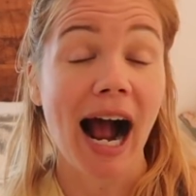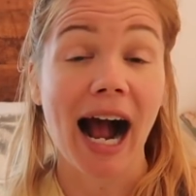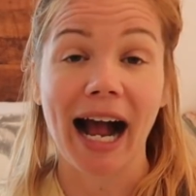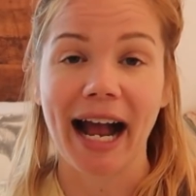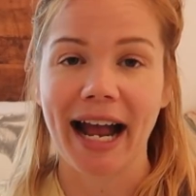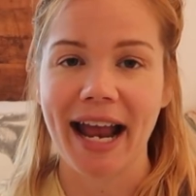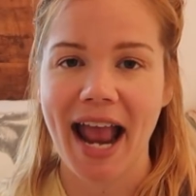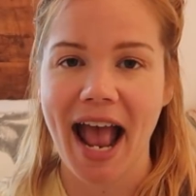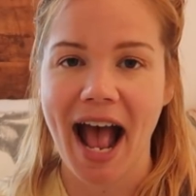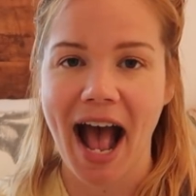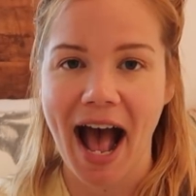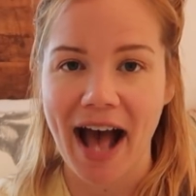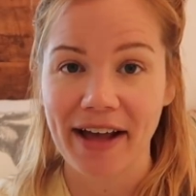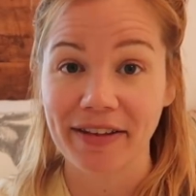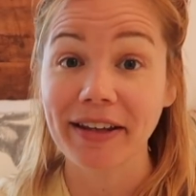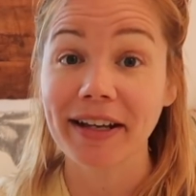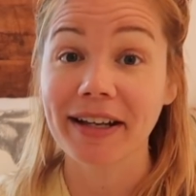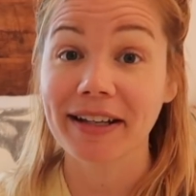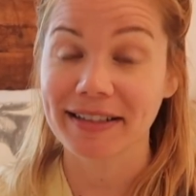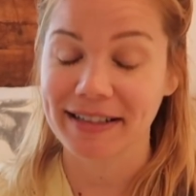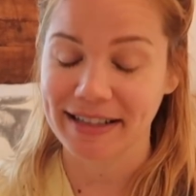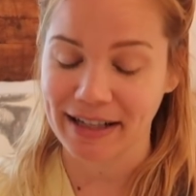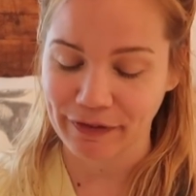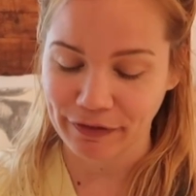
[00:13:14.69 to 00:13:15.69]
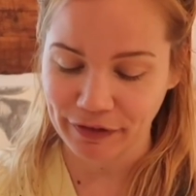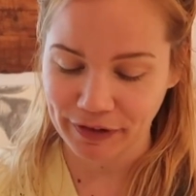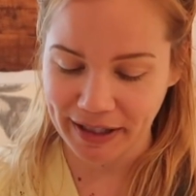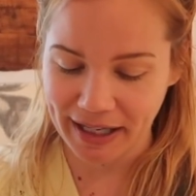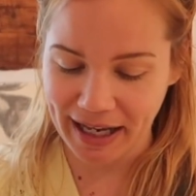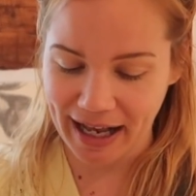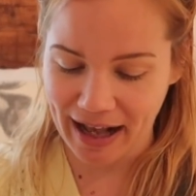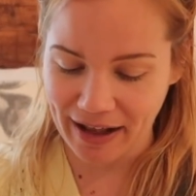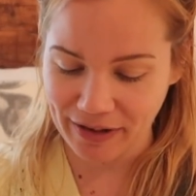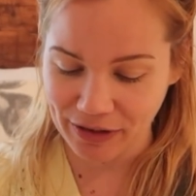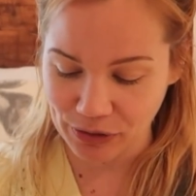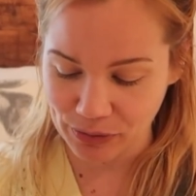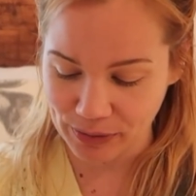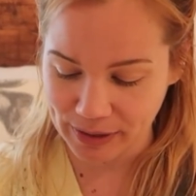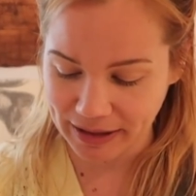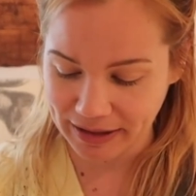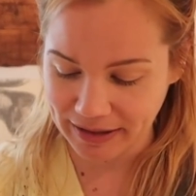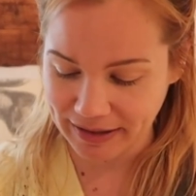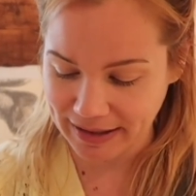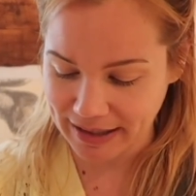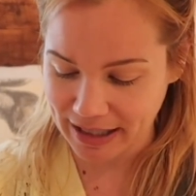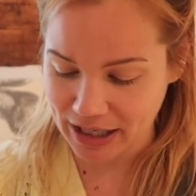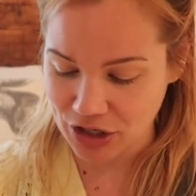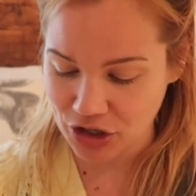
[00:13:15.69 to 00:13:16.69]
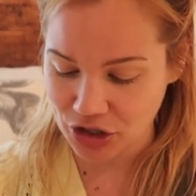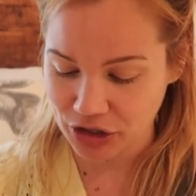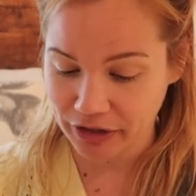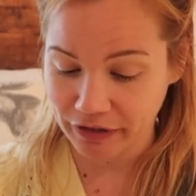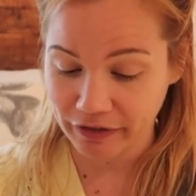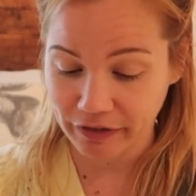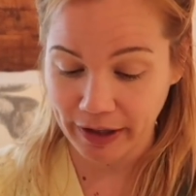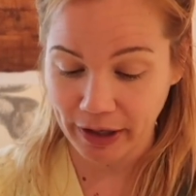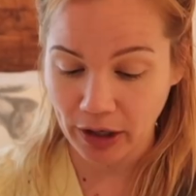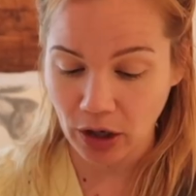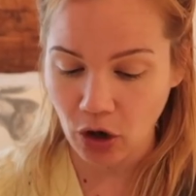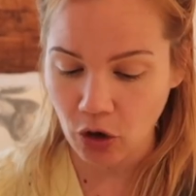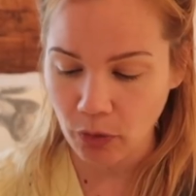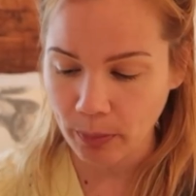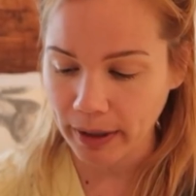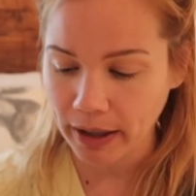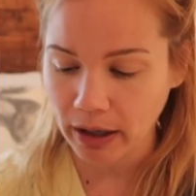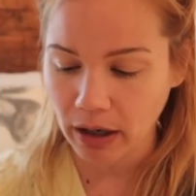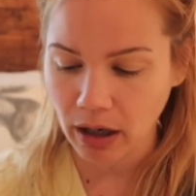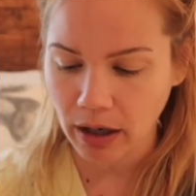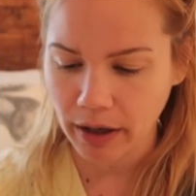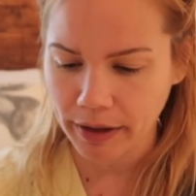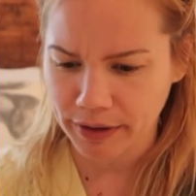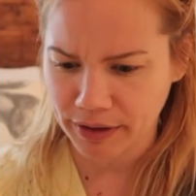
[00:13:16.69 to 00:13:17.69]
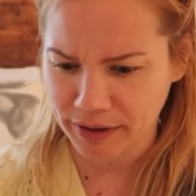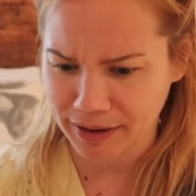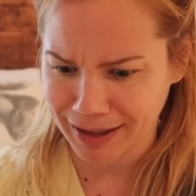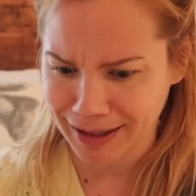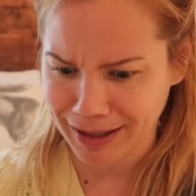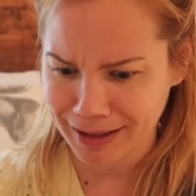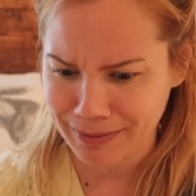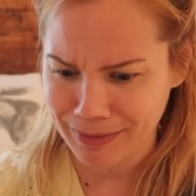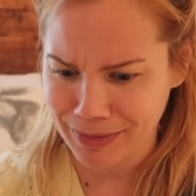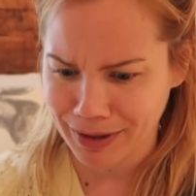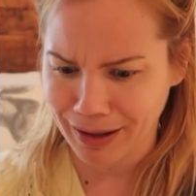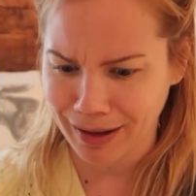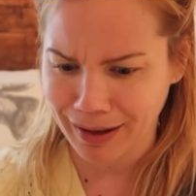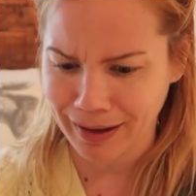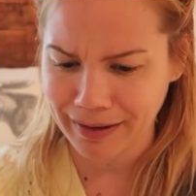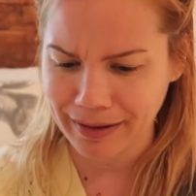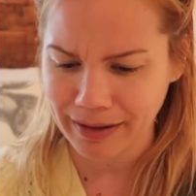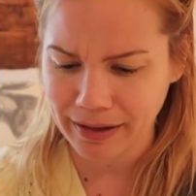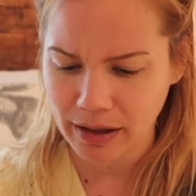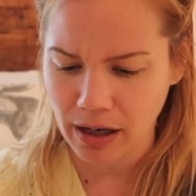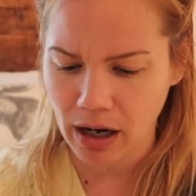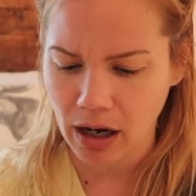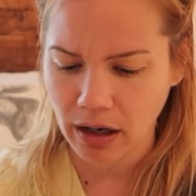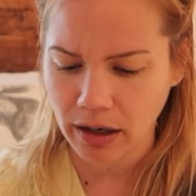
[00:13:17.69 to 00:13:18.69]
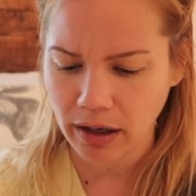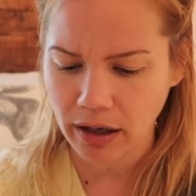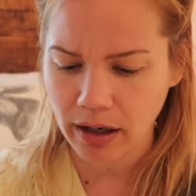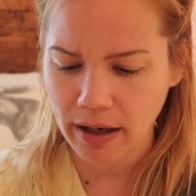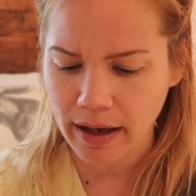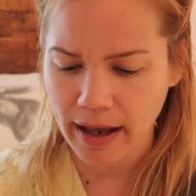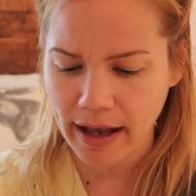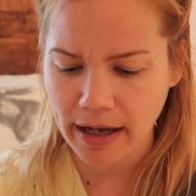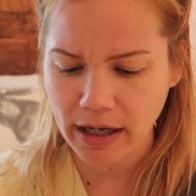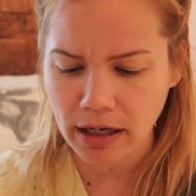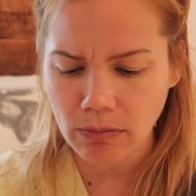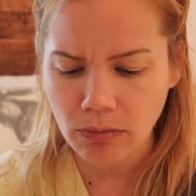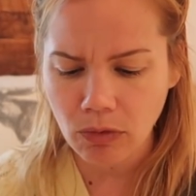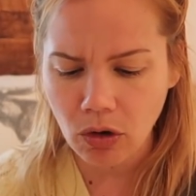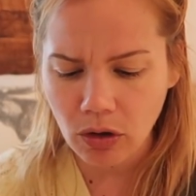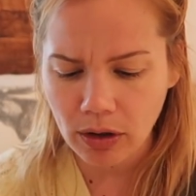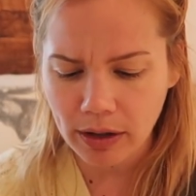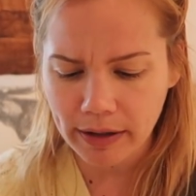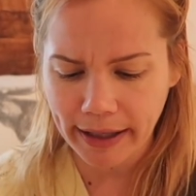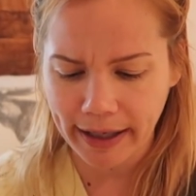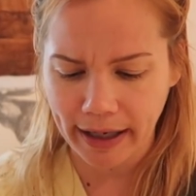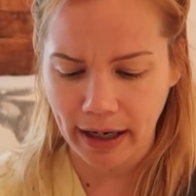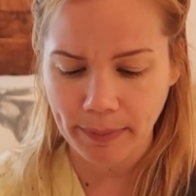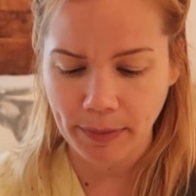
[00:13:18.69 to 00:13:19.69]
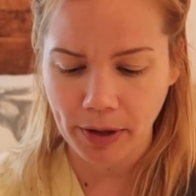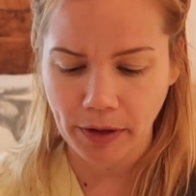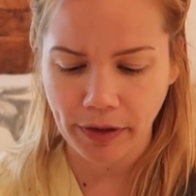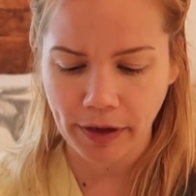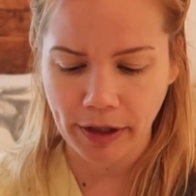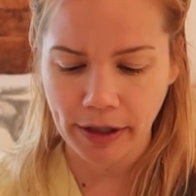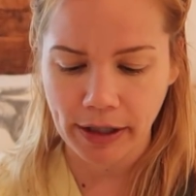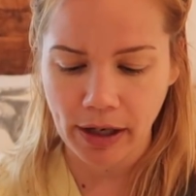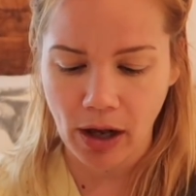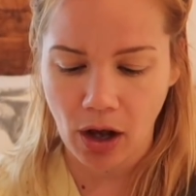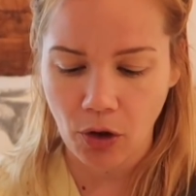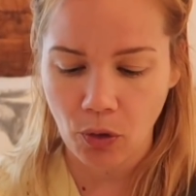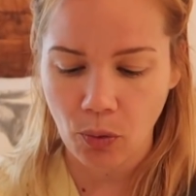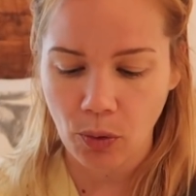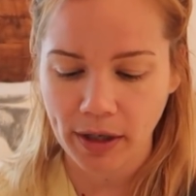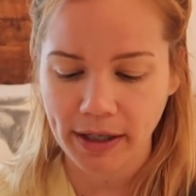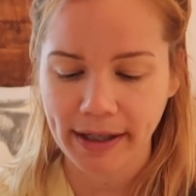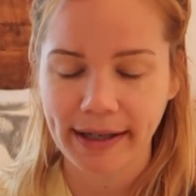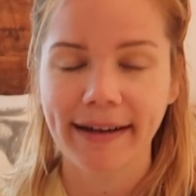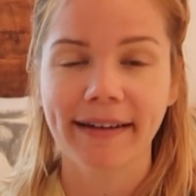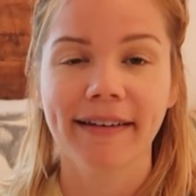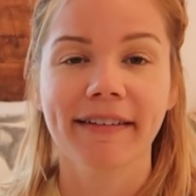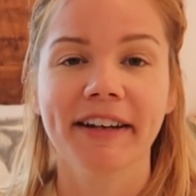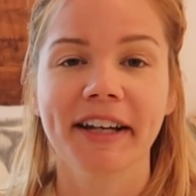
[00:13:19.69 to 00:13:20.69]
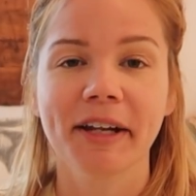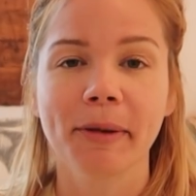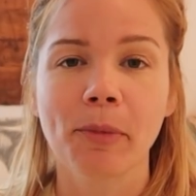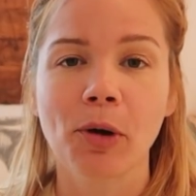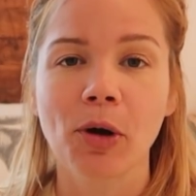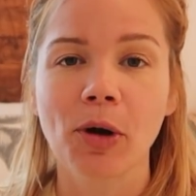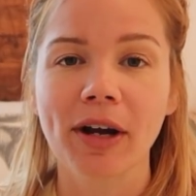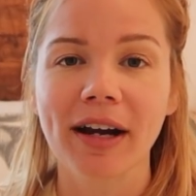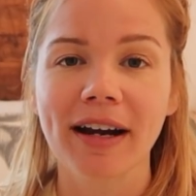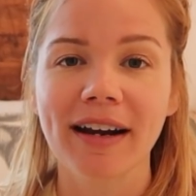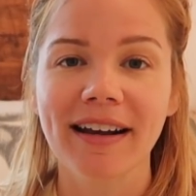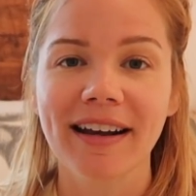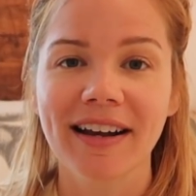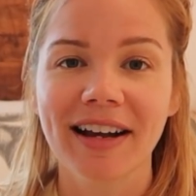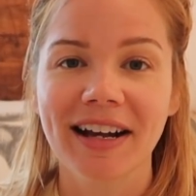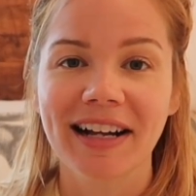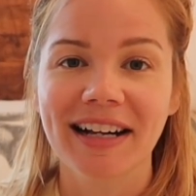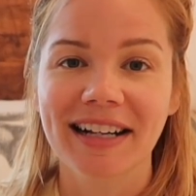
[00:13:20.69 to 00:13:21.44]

I have like definitely had the realization of like, oh my God, I am not young anymore. Like I'm not the young one here anymore.